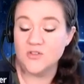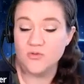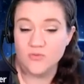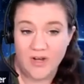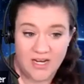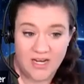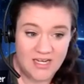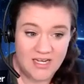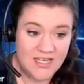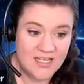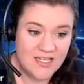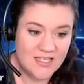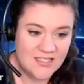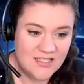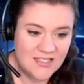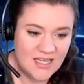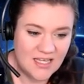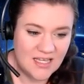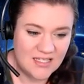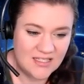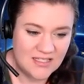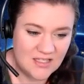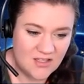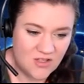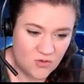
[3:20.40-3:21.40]
the radius
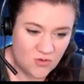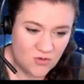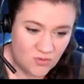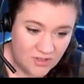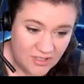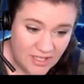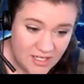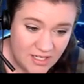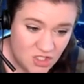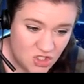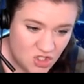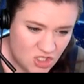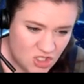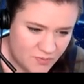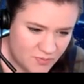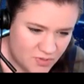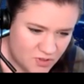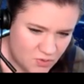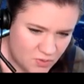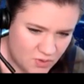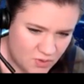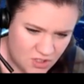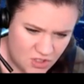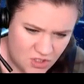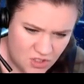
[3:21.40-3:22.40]
is, the relationship
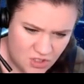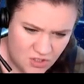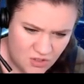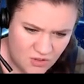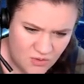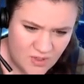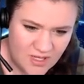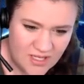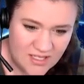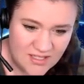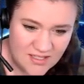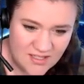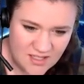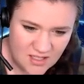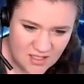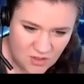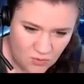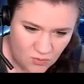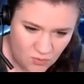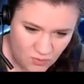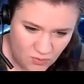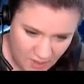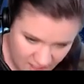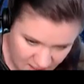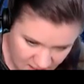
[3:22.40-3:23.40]
between the two is that the
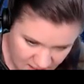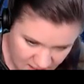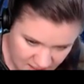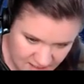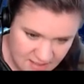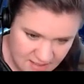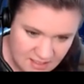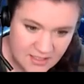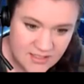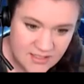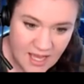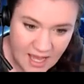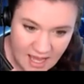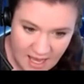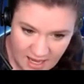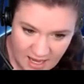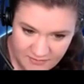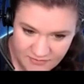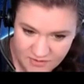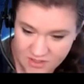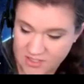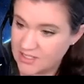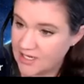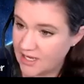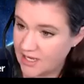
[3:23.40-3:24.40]
radius is half
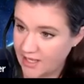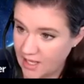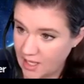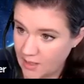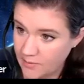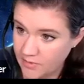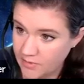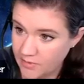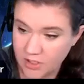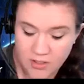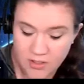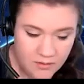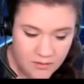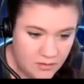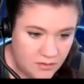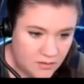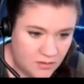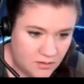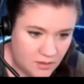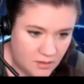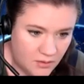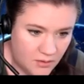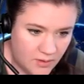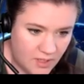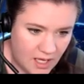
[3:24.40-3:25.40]
the diameter,
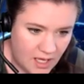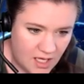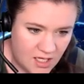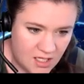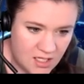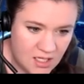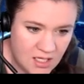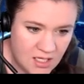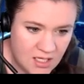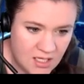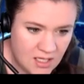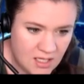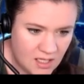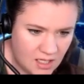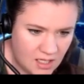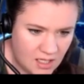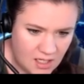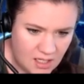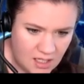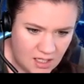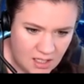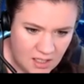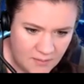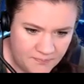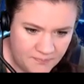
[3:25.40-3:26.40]
okay?
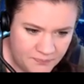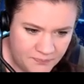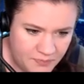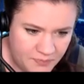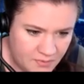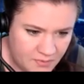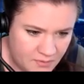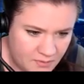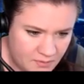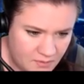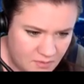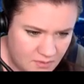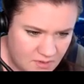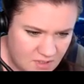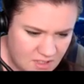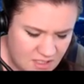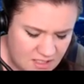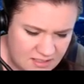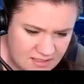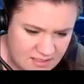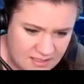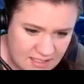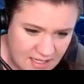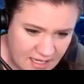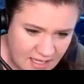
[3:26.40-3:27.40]

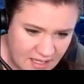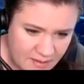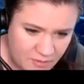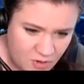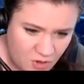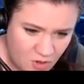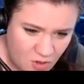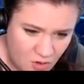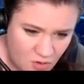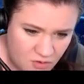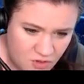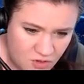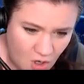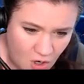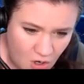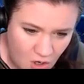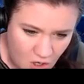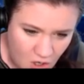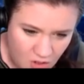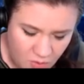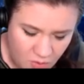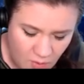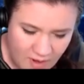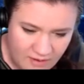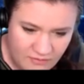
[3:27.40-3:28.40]
Because the diameter goes
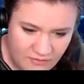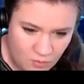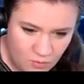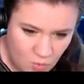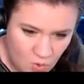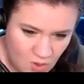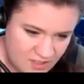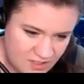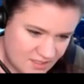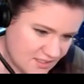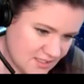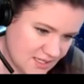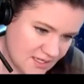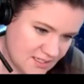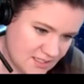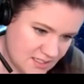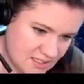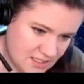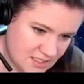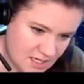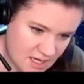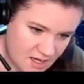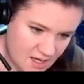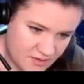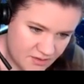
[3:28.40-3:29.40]
all the way from one side to
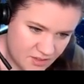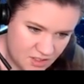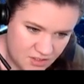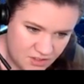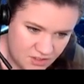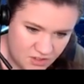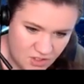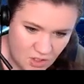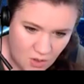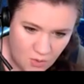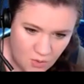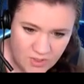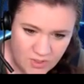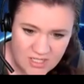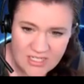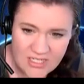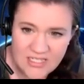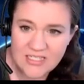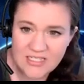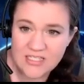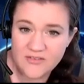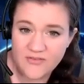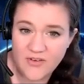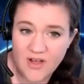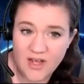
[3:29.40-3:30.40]
the other. So we
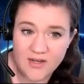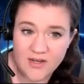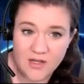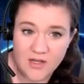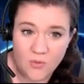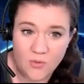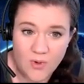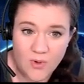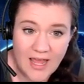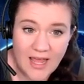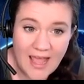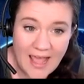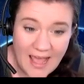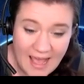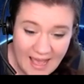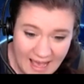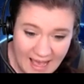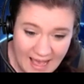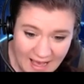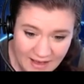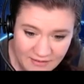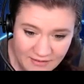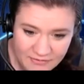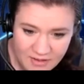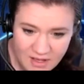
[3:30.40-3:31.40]
need to find out what
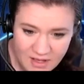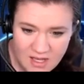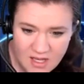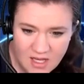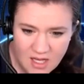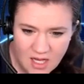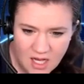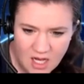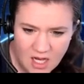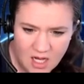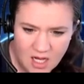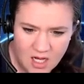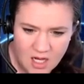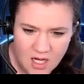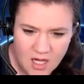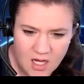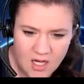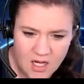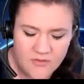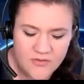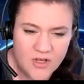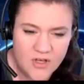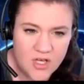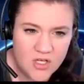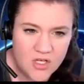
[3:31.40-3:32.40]
half
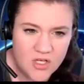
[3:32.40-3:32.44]
of